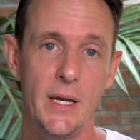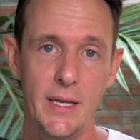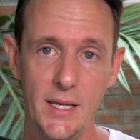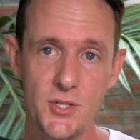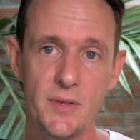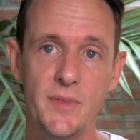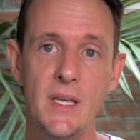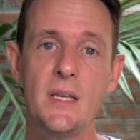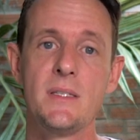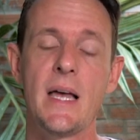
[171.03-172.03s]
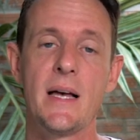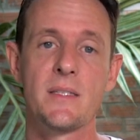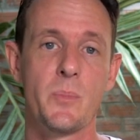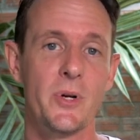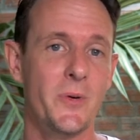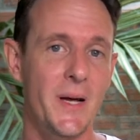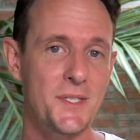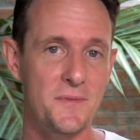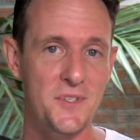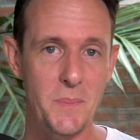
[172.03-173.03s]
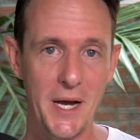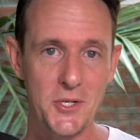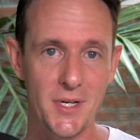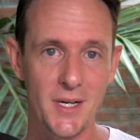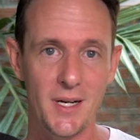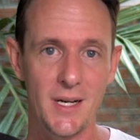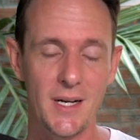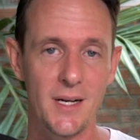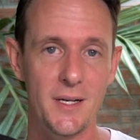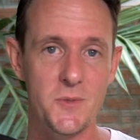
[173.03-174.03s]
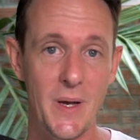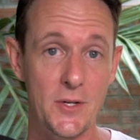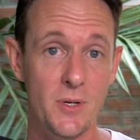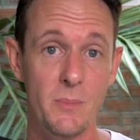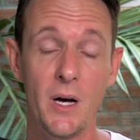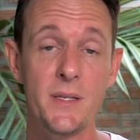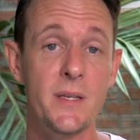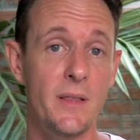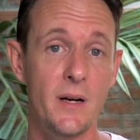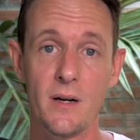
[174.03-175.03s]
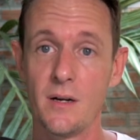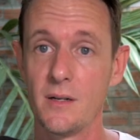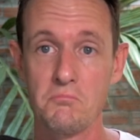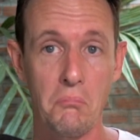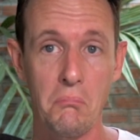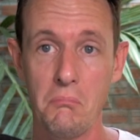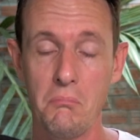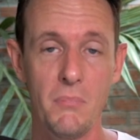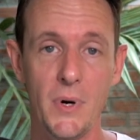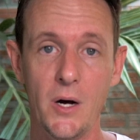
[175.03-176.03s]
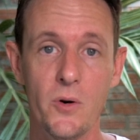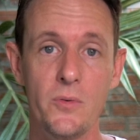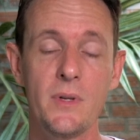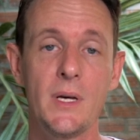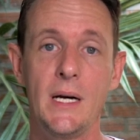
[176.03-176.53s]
Each of these has a progressive spectrum unto their own.